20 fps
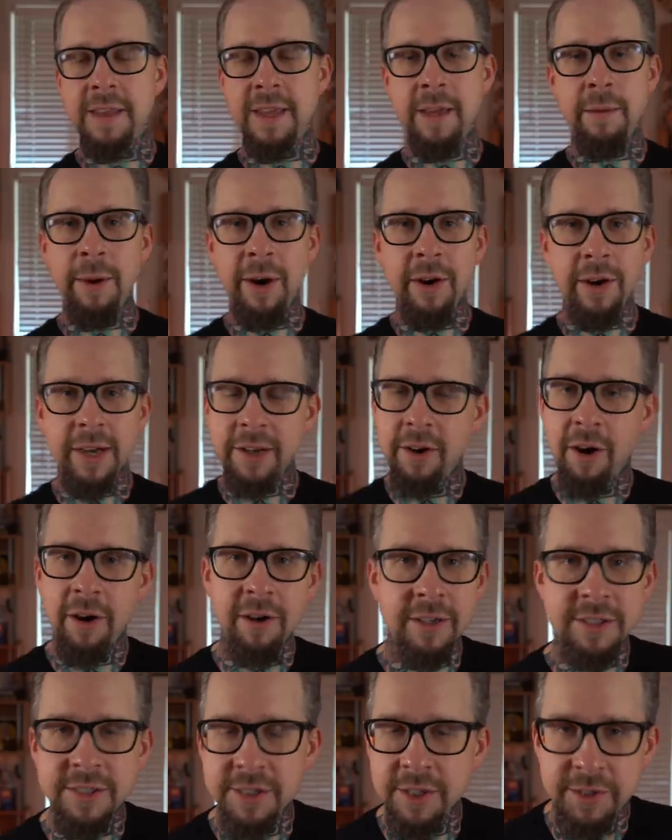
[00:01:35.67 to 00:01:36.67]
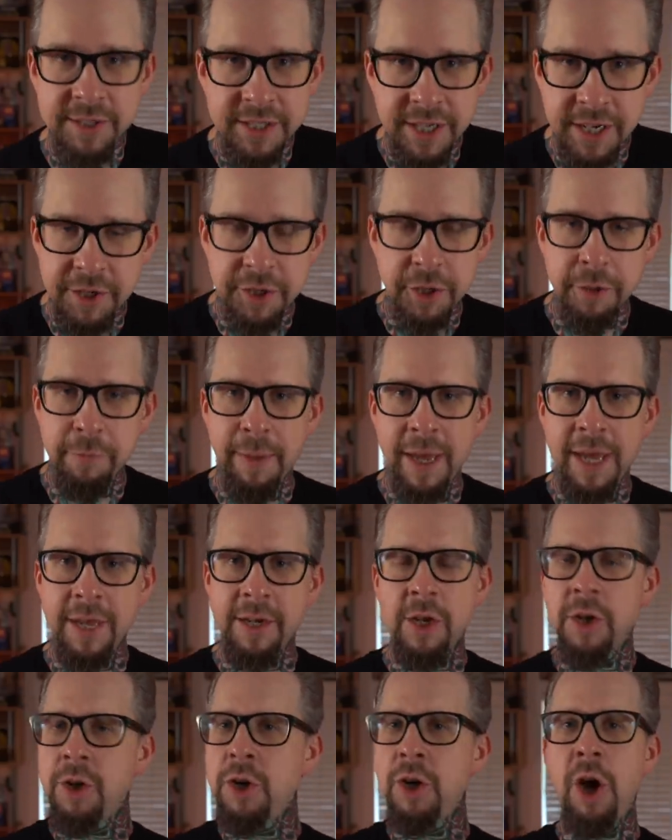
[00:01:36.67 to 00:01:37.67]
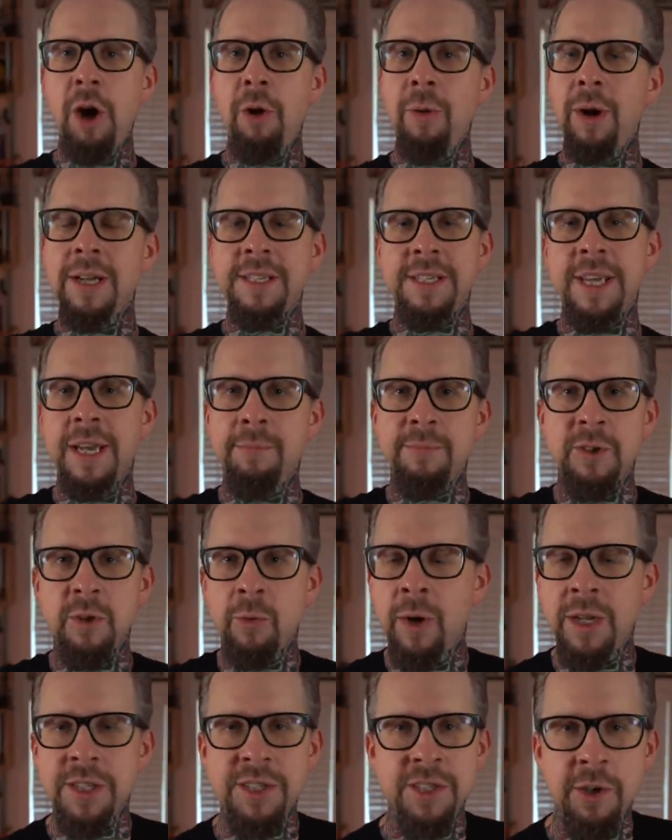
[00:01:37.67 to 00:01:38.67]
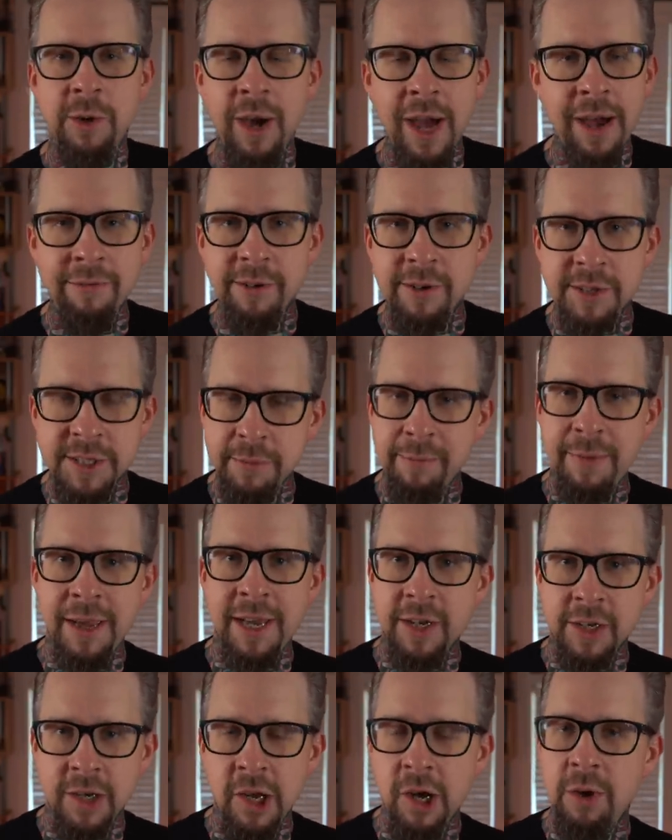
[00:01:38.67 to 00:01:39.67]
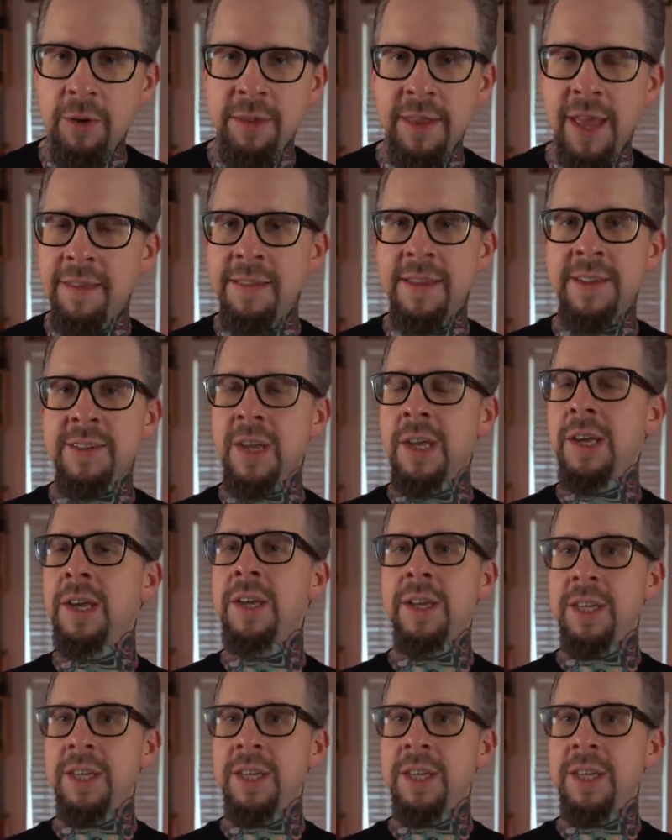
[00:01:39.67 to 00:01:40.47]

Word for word: The American Heart Association made no attempt whatsoever to make known that this